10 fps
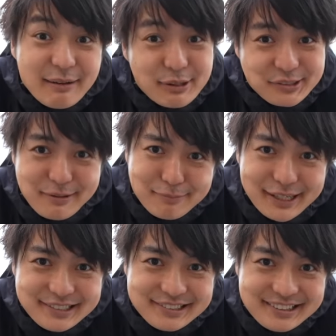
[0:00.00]
about a
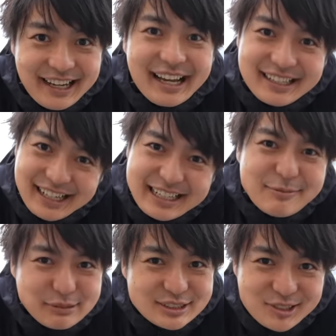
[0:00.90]
month. I kind of
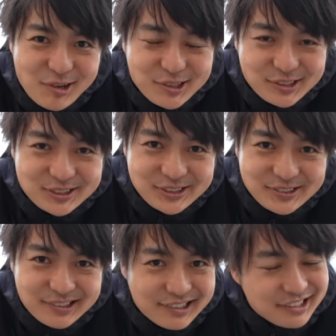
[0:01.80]
miss Tokyo too.